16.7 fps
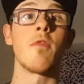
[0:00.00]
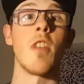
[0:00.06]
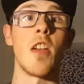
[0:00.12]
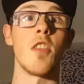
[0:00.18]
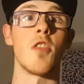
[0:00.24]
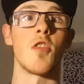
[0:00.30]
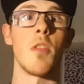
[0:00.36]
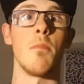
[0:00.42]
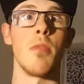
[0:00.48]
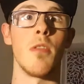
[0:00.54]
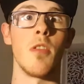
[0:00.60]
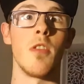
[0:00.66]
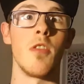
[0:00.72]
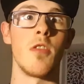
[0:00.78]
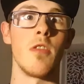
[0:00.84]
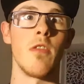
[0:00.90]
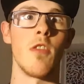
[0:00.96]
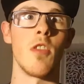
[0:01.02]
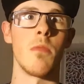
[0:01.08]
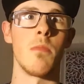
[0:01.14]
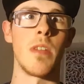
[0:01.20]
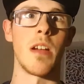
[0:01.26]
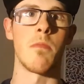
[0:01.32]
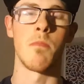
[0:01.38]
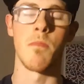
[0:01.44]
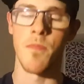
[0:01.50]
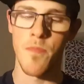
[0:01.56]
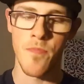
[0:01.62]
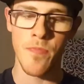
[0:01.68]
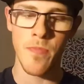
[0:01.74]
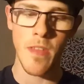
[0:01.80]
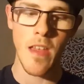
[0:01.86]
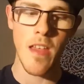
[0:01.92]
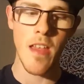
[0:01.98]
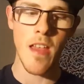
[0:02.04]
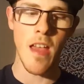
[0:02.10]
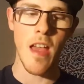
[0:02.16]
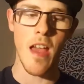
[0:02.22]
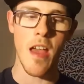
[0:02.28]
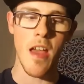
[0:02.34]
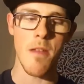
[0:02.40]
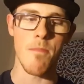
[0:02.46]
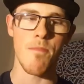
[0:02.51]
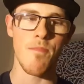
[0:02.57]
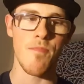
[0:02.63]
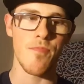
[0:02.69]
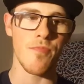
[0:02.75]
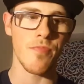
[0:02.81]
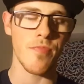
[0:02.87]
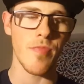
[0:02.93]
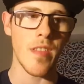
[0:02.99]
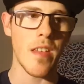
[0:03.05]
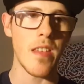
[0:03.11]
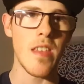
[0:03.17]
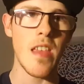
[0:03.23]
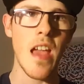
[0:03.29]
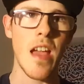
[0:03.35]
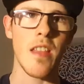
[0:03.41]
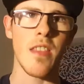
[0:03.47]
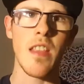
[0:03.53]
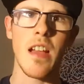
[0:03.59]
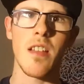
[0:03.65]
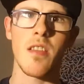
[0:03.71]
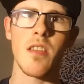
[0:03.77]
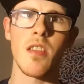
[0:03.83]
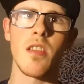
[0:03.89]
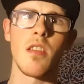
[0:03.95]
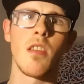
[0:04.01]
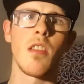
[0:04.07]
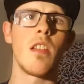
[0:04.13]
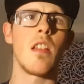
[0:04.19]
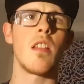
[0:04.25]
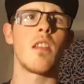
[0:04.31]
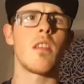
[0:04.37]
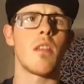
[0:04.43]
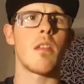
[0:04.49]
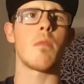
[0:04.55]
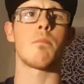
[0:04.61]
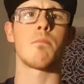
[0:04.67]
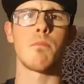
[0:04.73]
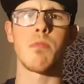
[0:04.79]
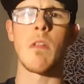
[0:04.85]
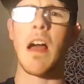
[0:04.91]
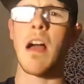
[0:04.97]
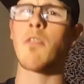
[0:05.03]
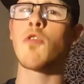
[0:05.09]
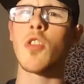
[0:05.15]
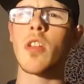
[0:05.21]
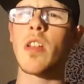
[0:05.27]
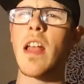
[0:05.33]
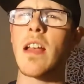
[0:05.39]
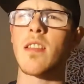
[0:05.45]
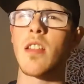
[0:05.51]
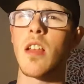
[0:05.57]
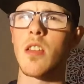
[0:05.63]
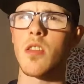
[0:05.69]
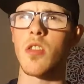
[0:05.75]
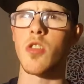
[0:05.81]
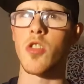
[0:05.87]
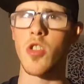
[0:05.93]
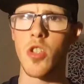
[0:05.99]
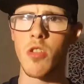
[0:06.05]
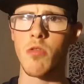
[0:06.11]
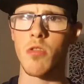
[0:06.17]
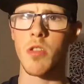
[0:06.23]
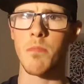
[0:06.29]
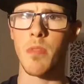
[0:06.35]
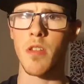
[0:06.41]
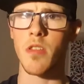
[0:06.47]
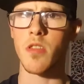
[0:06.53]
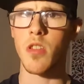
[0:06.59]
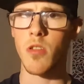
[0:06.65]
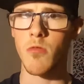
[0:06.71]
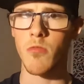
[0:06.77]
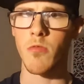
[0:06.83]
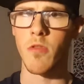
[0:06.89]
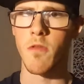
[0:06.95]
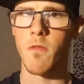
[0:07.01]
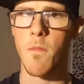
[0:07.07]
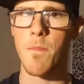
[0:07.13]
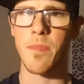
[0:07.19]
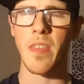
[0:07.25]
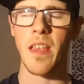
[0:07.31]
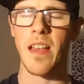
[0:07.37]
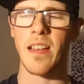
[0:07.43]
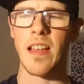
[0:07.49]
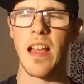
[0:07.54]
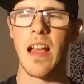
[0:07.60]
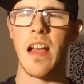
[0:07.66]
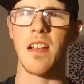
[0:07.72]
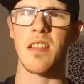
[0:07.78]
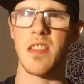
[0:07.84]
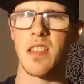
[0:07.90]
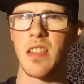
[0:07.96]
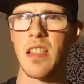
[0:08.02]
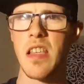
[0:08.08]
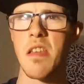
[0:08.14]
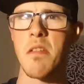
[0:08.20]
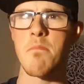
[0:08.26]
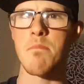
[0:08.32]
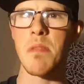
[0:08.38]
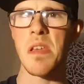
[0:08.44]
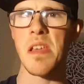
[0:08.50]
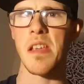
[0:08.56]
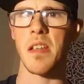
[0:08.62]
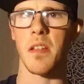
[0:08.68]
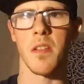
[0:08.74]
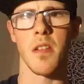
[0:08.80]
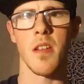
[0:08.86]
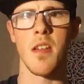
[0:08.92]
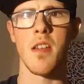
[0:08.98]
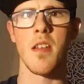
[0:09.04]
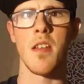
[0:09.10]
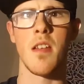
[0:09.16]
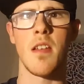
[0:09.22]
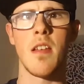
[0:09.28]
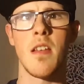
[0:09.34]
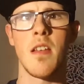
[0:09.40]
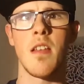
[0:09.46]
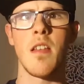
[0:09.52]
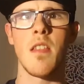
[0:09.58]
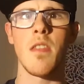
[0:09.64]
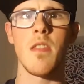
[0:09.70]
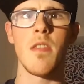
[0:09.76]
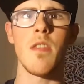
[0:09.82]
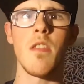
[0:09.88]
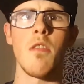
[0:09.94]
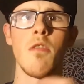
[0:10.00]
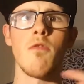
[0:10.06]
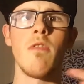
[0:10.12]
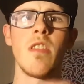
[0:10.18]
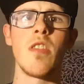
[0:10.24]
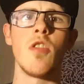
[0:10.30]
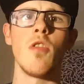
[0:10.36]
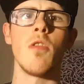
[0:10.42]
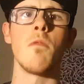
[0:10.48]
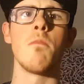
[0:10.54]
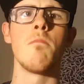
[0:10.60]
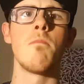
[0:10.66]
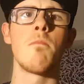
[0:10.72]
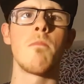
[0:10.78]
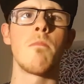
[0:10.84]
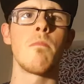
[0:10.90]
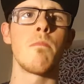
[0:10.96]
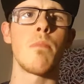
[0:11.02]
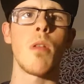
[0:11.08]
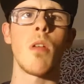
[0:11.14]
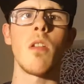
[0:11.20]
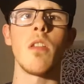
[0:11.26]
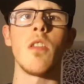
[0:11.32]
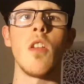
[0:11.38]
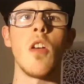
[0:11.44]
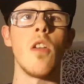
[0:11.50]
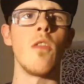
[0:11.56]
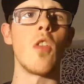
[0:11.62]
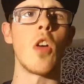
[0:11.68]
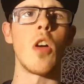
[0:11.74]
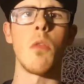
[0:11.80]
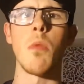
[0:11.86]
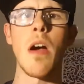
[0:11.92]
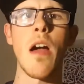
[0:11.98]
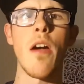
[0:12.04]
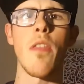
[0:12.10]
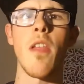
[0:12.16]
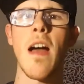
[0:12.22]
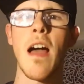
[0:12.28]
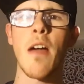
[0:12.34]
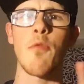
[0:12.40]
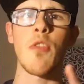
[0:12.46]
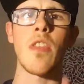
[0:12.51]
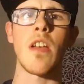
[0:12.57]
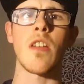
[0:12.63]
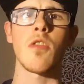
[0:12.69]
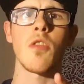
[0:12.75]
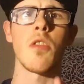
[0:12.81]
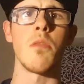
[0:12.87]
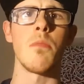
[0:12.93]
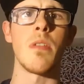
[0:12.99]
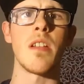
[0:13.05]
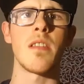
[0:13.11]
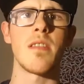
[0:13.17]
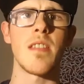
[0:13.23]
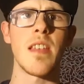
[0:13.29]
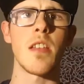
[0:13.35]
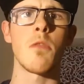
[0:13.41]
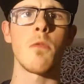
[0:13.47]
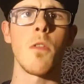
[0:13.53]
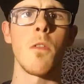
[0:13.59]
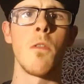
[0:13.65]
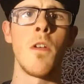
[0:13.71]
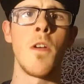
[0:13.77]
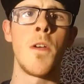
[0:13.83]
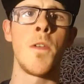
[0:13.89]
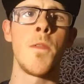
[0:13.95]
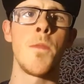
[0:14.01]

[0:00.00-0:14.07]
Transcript: Right, let's stop blowing each other up now. Yeah, that's... I'm gonna guess that's a new Splatoon. I can't see it being the original ported over or whatever. I think that's gonna be a sequel.